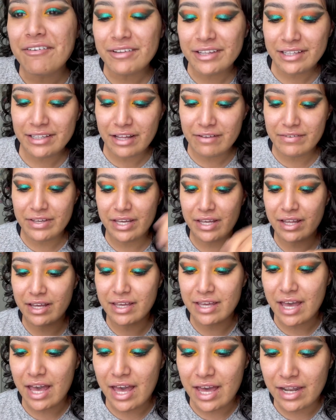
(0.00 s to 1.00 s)
love it.
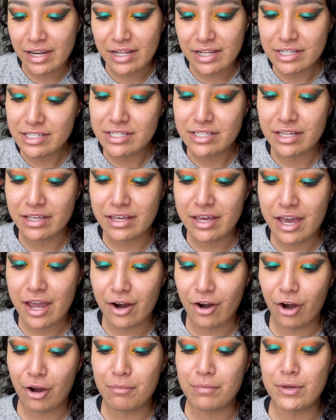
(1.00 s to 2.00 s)
Again, it's the
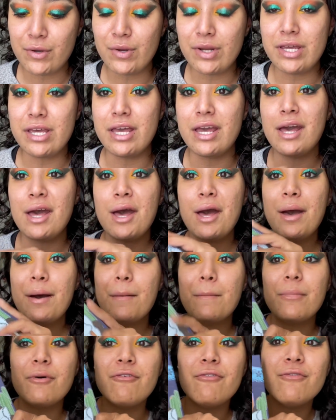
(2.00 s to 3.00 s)
Cara Beauty
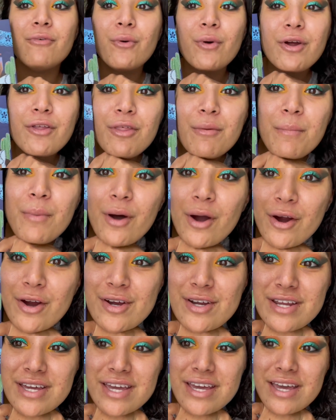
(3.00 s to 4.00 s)
Before the
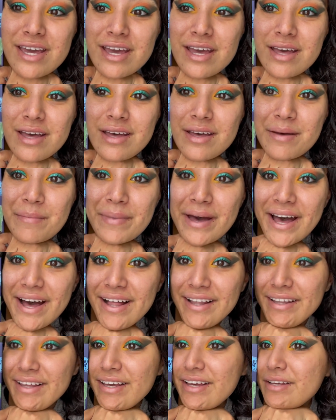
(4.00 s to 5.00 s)
Party
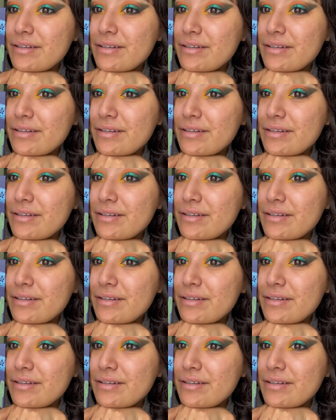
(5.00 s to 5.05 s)
palette.